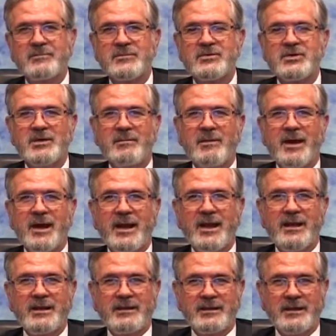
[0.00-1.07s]
to buy
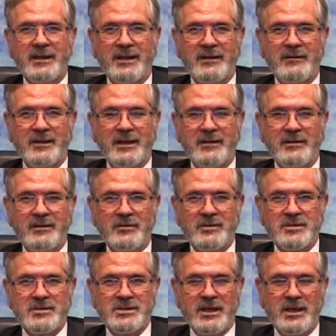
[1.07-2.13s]
it, and then there
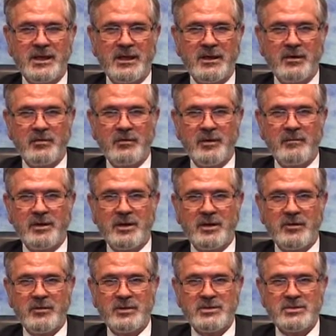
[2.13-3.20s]
was an agreement
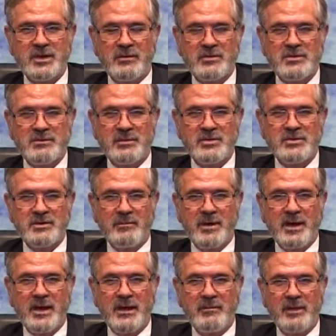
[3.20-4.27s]
under which they were supposed to
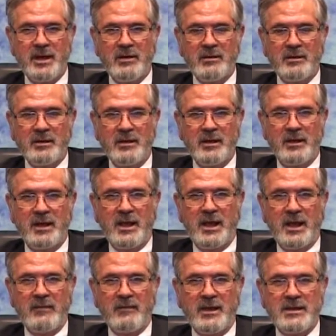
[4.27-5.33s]
buy him out,
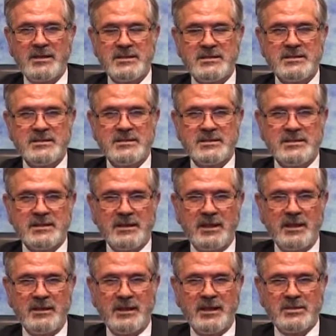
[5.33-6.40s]
and they didn't,
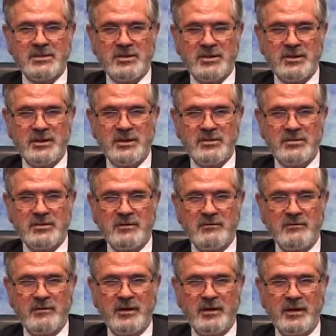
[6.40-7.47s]
and that turned into a
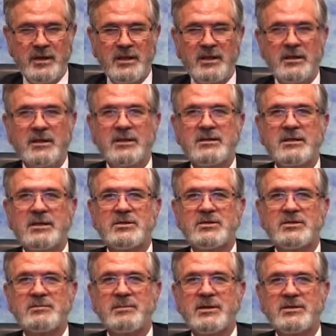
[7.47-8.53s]
very
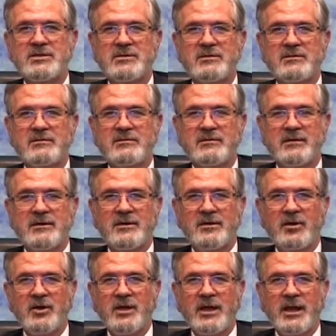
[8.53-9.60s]
contentious piece of
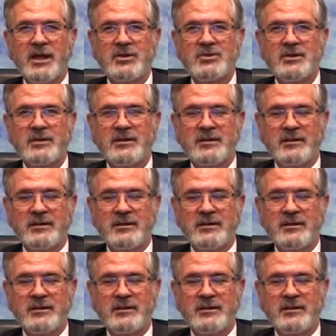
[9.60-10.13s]
litigation.